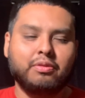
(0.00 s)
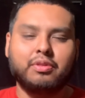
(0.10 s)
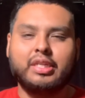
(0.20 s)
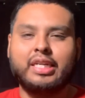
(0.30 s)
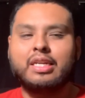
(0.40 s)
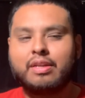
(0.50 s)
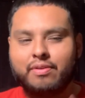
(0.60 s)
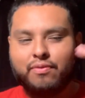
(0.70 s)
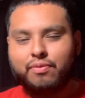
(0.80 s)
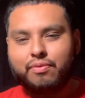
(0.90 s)
was like
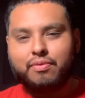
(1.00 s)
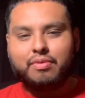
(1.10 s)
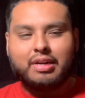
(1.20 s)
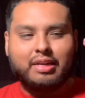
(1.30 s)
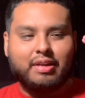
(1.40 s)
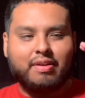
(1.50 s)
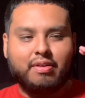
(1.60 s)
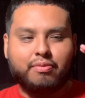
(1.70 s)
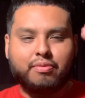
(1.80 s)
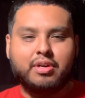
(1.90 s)

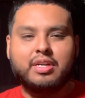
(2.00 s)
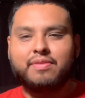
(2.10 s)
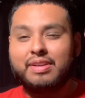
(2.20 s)
one of,